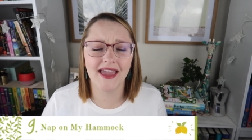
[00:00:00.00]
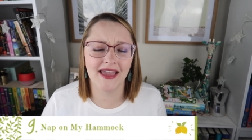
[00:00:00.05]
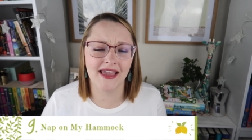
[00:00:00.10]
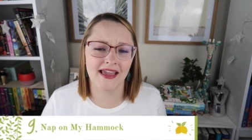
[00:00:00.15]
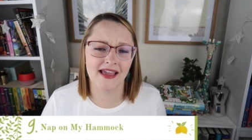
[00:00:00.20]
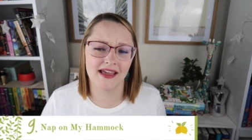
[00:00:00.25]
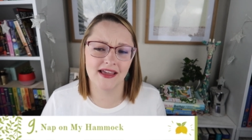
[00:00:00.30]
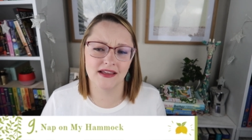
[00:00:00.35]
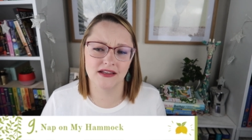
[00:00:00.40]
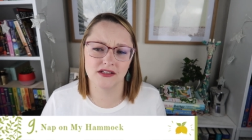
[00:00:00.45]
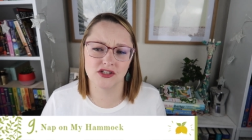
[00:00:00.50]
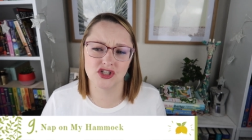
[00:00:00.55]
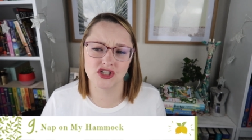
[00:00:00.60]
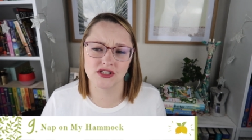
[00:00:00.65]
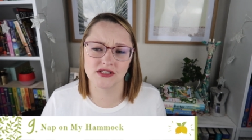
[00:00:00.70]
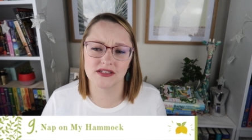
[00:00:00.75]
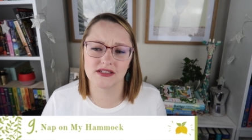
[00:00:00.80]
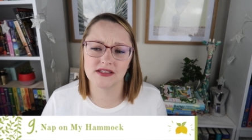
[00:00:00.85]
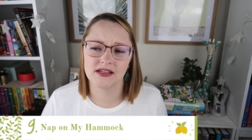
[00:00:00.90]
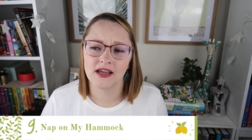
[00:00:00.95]
and
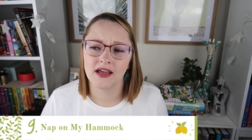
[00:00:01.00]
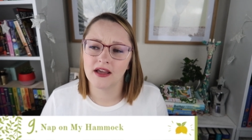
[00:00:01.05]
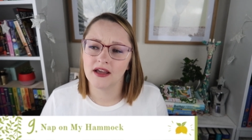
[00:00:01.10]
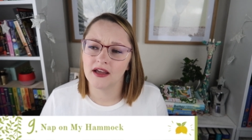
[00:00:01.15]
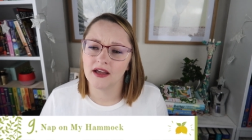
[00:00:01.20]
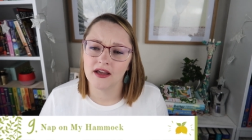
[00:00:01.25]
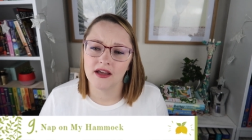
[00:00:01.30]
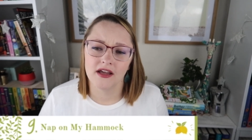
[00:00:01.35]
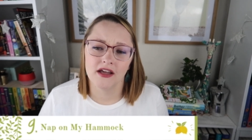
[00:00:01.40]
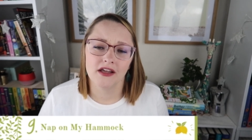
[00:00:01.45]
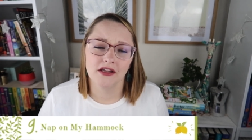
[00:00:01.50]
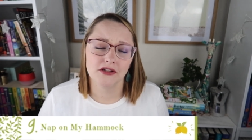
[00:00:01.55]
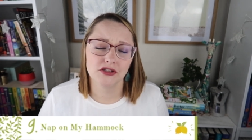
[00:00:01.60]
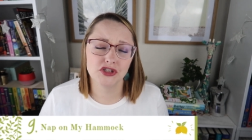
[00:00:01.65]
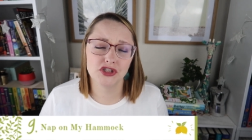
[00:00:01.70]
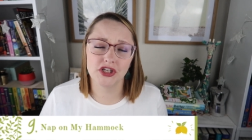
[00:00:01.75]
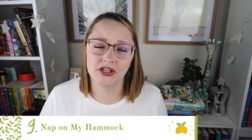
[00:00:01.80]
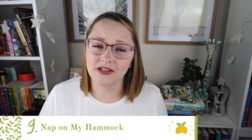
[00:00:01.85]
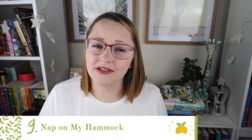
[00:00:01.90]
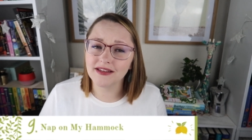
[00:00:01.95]
just
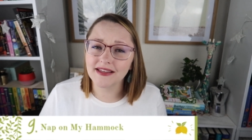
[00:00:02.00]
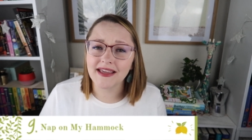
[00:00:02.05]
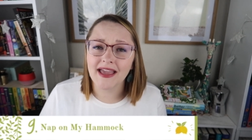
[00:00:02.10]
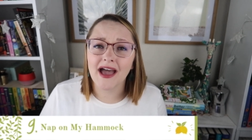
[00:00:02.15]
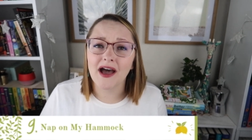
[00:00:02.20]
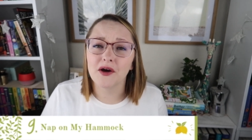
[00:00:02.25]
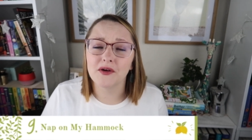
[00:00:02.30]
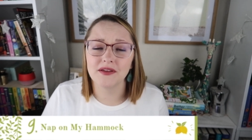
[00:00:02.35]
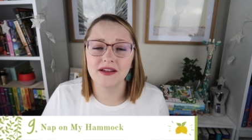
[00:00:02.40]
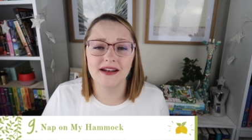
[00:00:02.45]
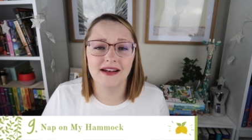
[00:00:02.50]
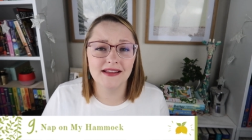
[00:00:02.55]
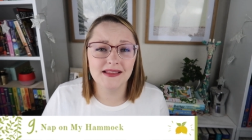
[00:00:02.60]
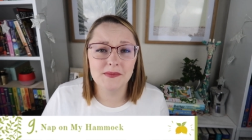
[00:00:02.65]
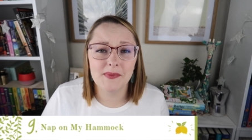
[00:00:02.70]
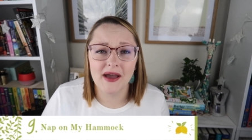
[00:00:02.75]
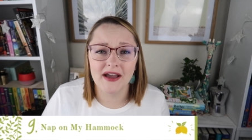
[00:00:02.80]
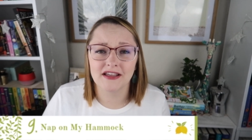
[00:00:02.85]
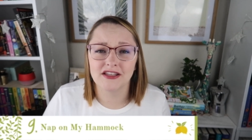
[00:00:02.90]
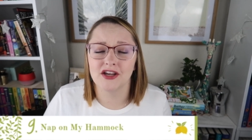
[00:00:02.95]
chilling out in
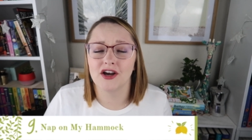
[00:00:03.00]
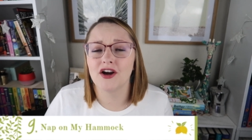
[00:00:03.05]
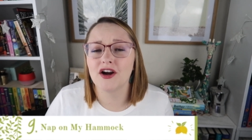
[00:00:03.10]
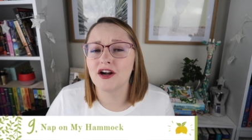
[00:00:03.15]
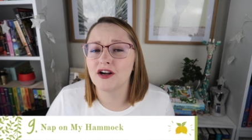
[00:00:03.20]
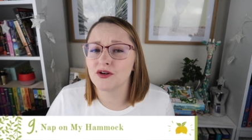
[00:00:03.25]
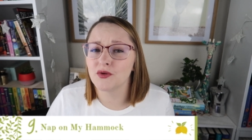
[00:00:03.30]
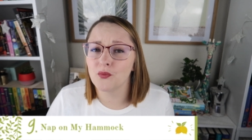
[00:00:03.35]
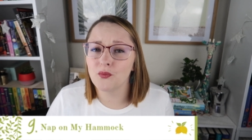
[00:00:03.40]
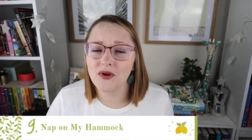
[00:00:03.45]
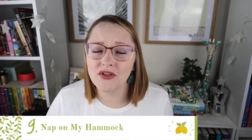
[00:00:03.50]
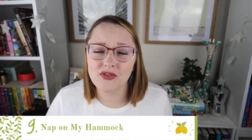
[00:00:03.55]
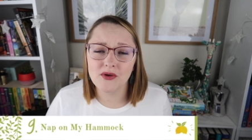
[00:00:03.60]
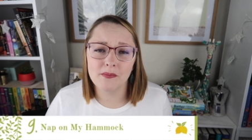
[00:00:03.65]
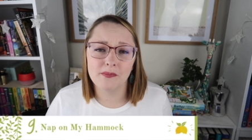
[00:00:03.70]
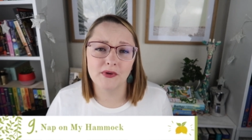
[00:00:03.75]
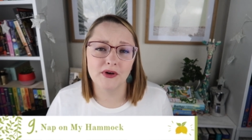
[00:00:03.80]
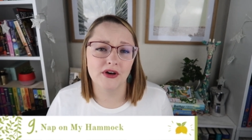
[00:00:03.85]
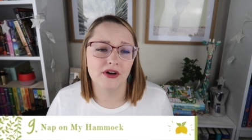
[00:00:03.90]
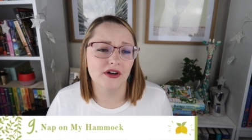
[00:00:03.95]
the backyard with a
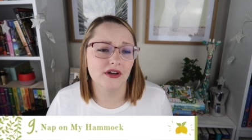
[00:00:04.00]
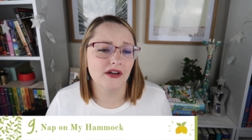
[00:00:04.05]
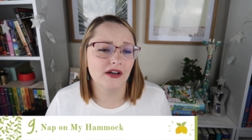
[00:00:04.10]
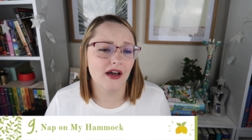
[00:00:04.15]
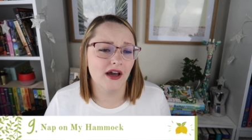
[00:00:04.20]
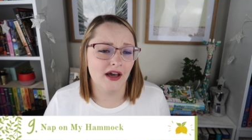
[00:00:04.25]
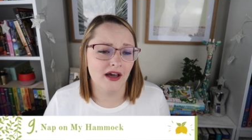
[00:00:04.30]
book,